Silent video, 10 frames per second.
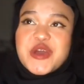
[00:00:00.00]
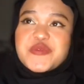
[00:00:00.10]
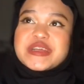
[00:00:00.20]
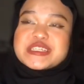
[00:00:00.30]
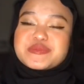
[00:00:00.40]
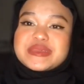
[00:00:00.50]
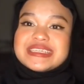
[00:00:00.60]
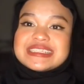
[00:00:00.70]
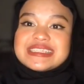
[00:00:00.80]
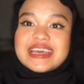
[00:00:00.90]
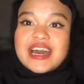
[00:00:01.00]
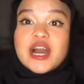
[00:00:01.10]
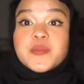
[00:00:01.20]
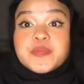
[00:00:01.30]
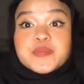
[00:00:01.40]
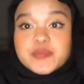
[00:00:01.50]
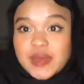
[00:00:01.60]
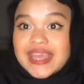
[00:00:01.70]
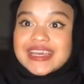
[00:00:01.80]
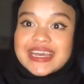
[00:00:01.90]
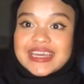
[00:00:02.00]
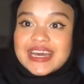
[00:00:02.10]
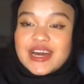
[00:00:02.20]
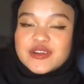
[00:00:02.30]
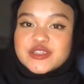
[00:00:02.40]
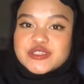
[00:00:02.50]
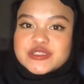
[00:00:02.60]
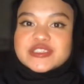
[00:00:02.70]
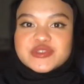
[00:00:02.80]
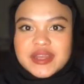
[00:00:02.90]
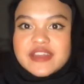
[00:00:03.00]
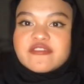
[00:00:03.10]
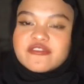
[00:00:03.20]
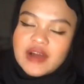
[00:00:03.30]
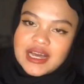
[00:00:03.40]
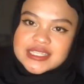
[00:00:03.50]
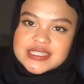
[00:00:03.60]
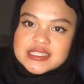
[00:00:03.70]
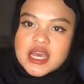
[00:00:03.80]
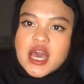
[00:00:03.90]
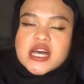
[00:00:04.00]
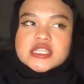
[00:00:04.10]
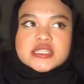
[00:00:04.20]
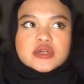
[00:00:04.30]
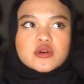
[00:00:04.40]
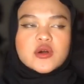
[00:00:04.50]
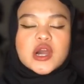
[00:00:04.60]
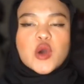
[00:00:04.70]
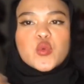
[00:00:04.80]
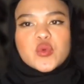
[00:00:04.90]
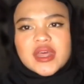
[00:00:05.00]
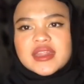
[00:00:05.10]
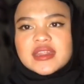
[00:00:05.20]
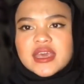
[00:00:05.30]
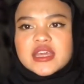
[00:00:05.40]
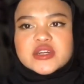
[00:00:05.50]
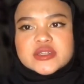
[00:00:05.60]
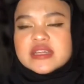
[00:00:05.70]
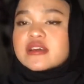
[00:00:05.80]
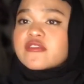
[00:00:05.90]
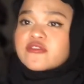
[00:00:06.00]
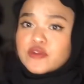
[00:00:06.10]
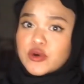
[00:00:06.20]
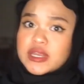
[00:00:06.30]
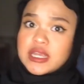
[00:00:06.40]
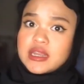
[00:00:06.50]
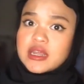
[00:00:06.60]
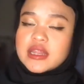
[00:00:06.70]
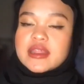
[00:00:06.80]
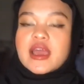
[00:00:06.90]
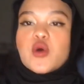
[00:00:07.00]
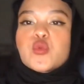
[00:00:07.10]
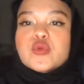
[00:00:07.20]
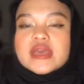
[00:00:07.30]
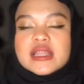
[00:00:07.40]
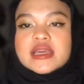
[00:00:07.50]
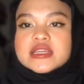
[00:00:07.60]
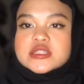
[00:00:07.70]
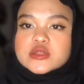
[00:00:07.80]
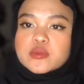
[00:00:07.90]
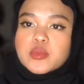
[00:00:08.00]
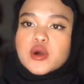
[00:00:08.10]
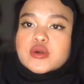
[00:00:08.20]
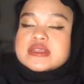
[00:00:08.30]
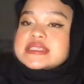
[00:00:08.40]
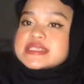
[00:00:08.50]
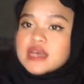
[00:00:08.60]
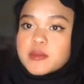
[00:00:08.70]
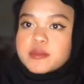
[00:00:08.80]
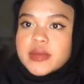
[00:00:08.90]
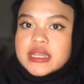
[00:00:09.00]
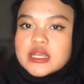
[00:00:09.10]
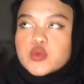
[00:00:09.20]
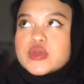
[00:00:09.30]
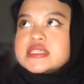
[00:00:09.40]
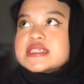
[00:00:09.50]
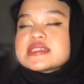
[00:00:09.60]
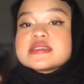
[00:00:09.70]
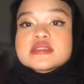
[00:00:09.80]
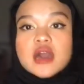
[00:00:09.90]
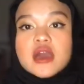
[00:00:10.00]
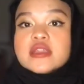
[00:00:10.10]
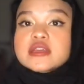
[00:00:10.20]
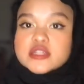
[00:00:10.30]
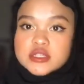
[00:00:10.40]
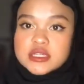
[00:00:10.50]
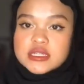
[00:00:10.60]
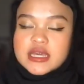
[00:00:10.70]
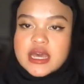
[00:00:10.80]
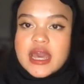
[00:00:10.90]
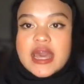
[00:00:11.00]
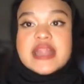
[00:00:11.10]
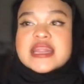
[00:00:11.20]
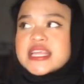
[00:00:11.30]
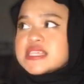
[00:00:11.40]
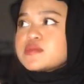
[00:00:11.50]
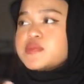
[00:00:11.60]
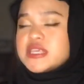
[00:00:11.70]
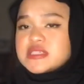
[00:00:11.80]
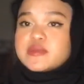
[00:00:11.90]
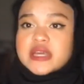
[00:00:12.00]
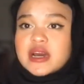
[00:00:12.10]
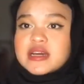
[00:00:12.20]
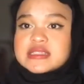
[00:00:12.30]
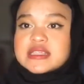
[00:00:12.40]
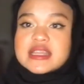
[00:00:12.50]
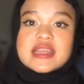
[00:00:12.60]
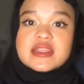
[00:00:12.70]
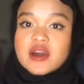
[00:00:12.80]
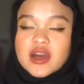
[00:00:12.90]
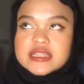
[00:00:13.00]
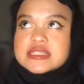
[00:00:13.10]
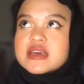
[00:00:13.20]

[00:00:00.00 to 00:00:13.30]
which means their bank account could drain fast. So when they couldn't afford it, they are willing to borrow some money, which is not good. And this is because they thought